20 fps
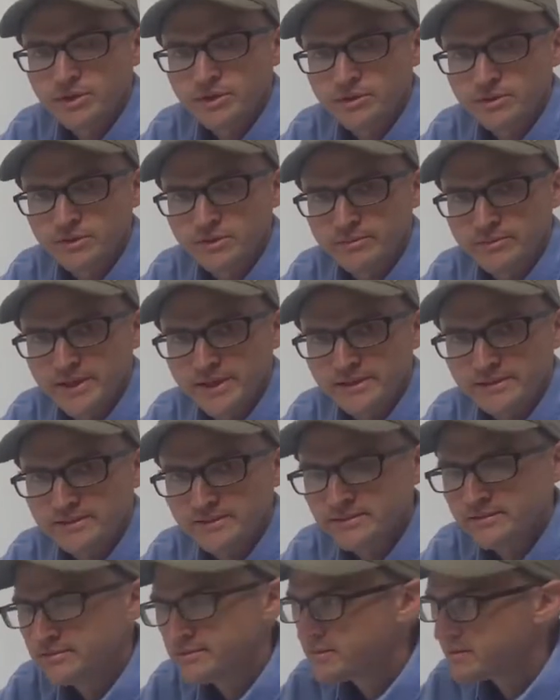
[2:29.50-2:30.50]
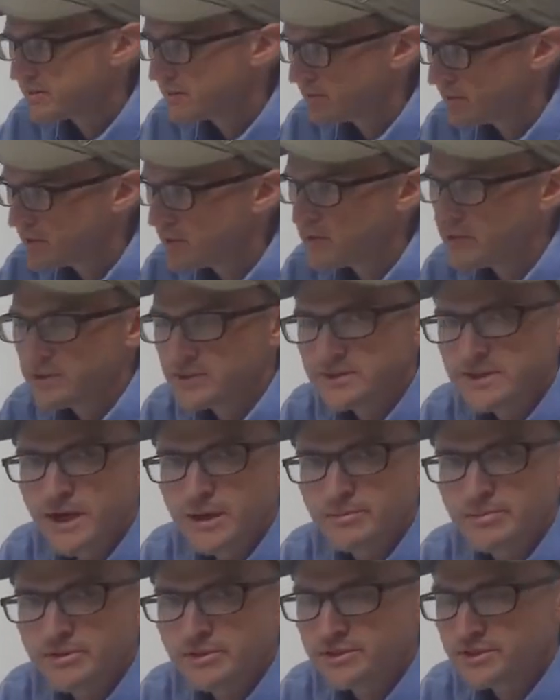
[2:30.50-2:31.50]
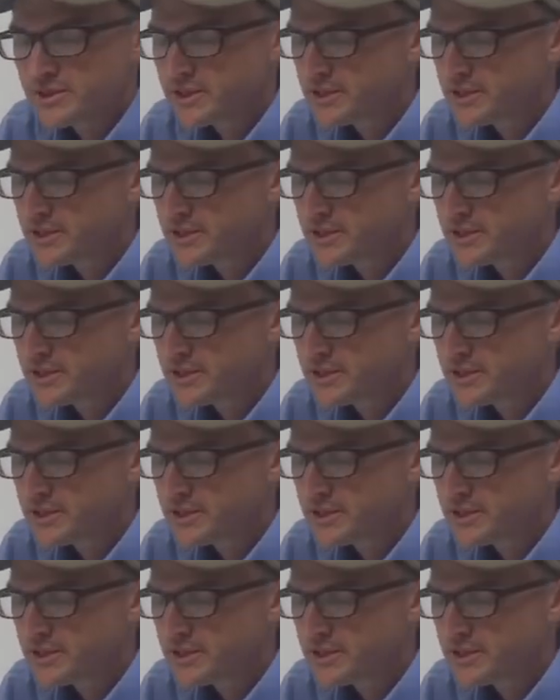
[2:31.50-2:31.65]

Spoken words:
below the base or below the top of the